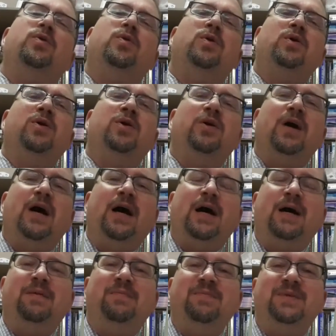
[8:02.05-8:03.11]

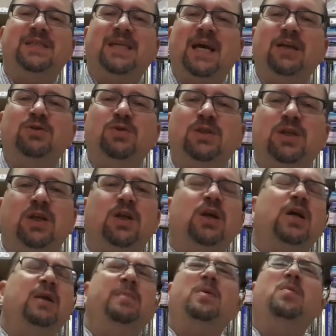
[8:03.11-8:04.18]
your schedules, and you're
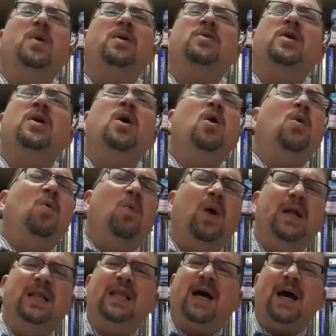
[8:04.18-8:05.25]
going to be wondering,
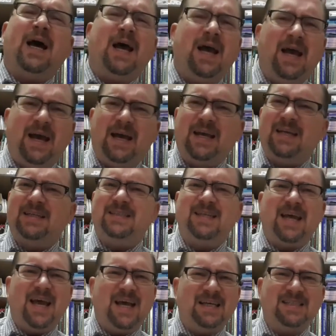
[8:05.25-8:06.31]
what the heck is
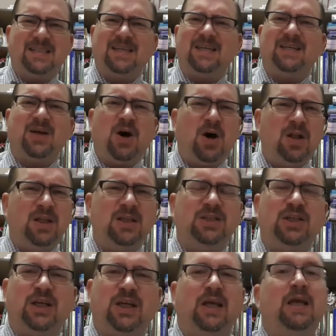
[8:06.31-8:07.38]

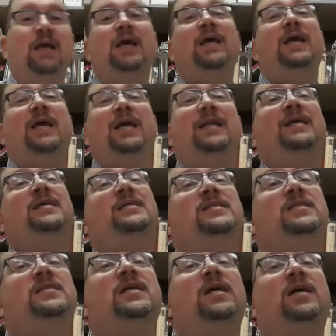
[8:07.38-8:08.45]
eschatology? It
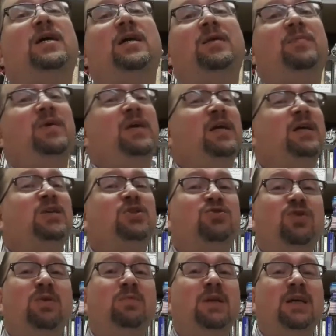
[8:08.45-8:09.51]
is going to be
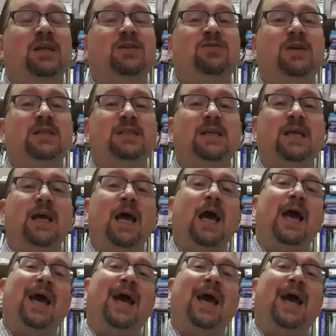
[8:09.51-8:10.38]
extremely interesting.